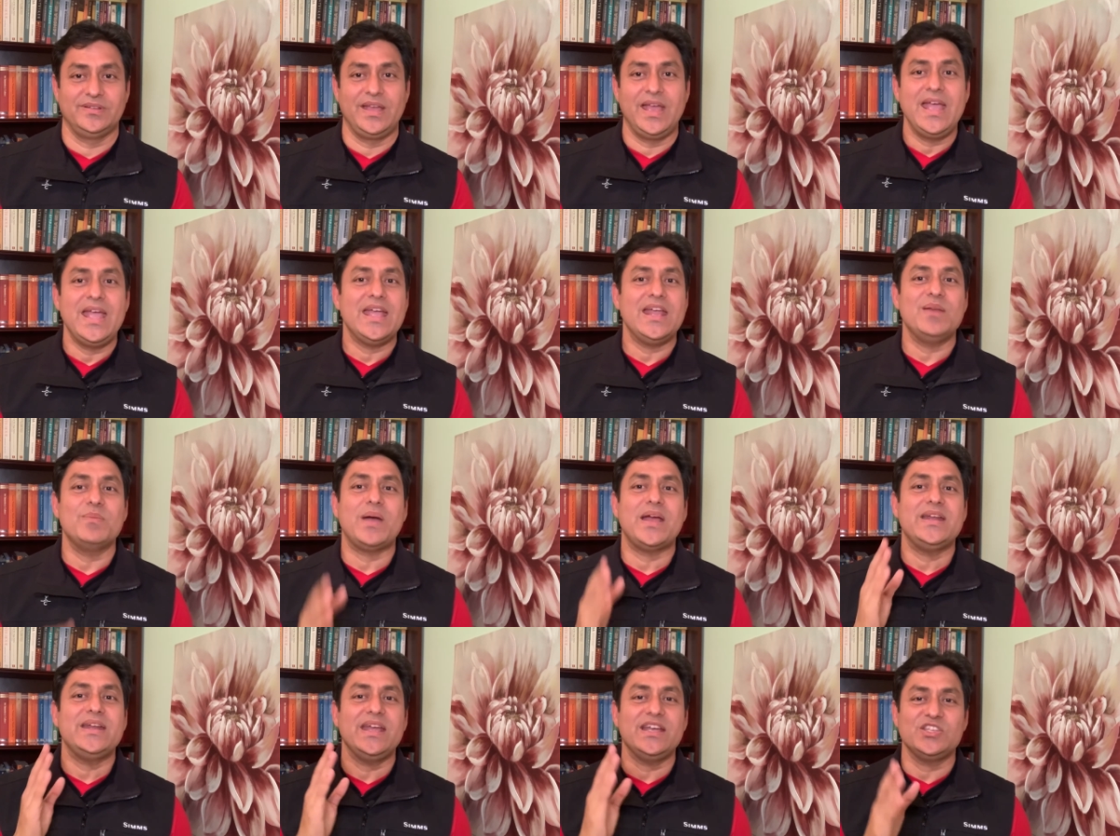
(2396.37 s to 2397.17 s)
In
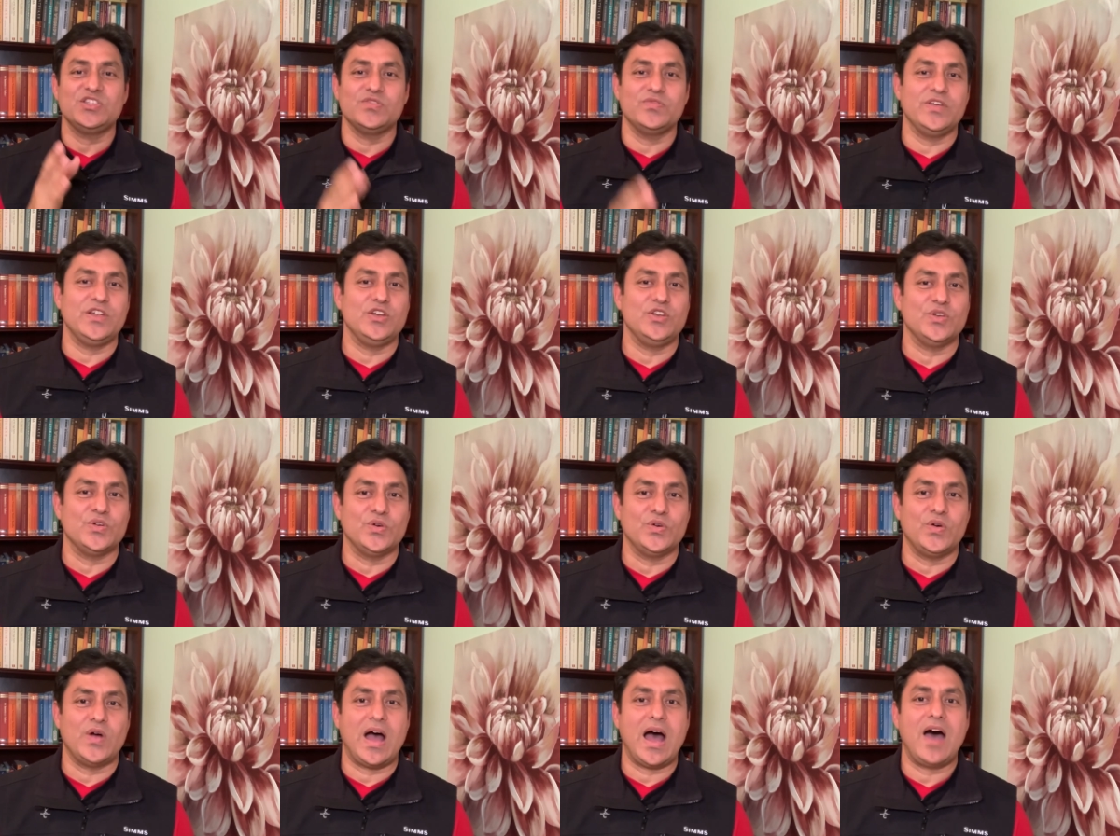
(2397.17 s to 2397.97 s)
my next
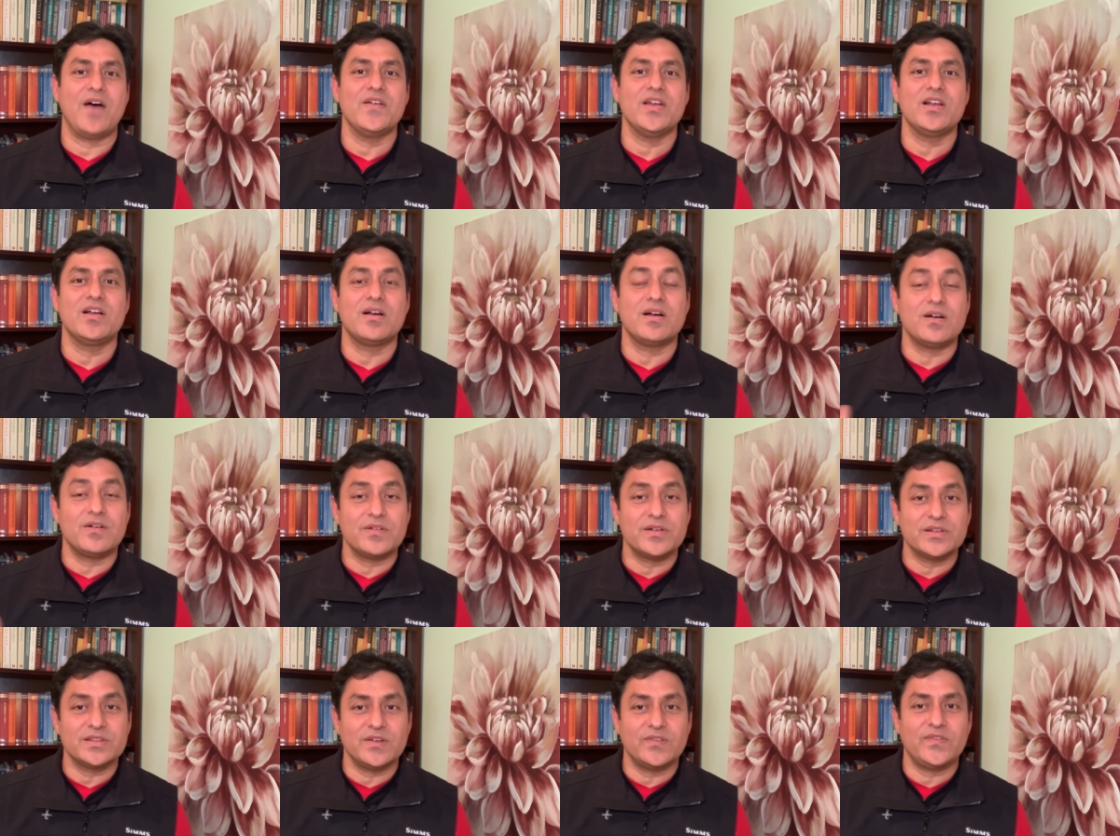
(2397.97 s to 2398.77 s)
video, I will
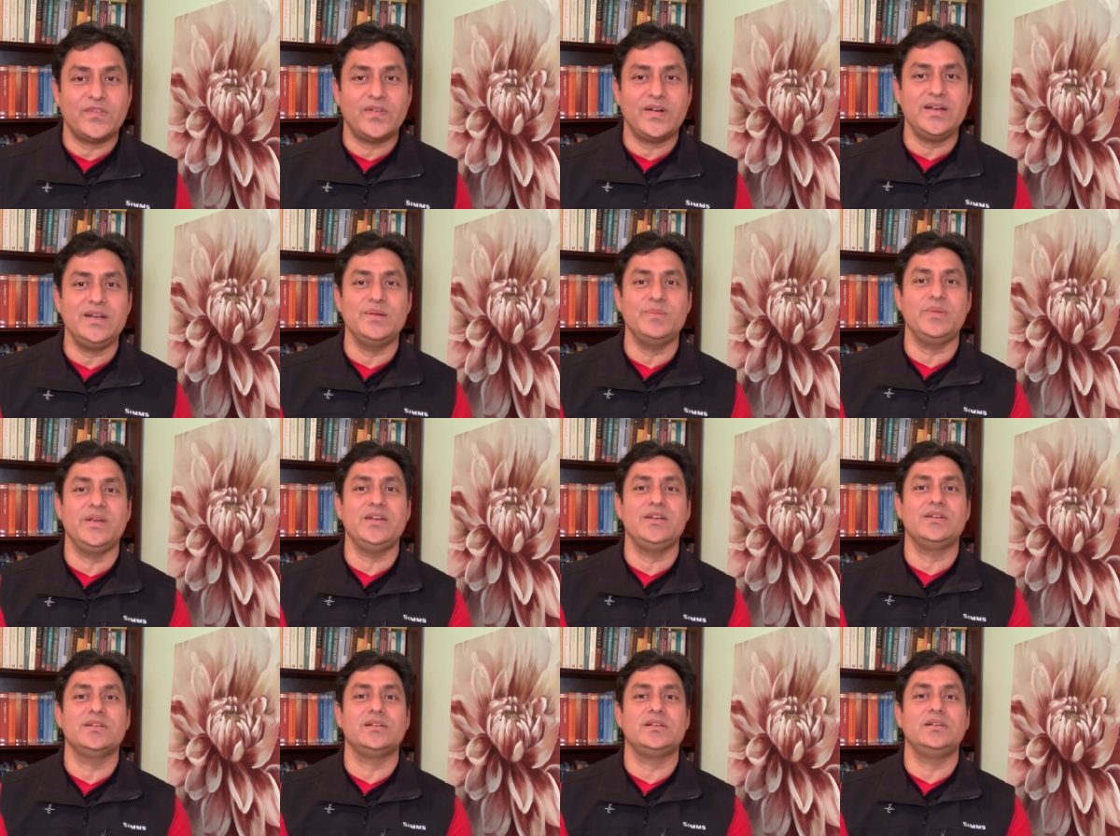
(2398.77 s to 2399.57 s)
cover the
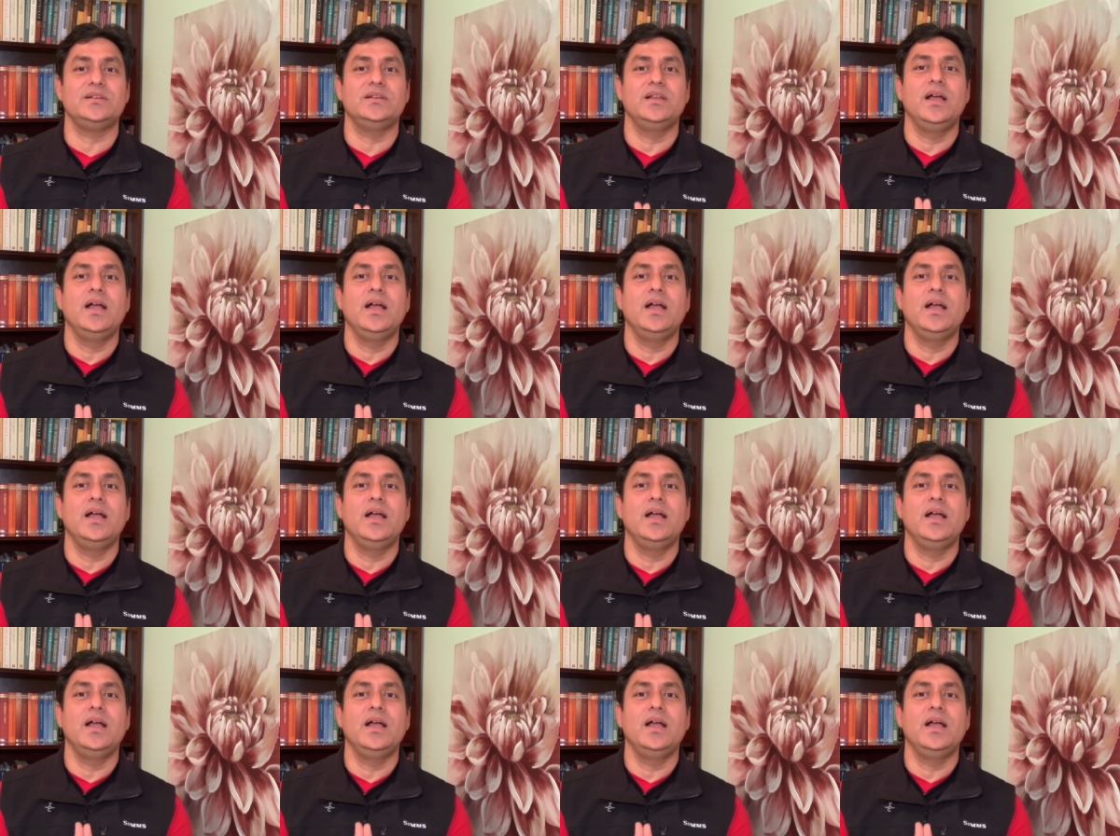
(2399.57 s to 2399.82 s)
fundamental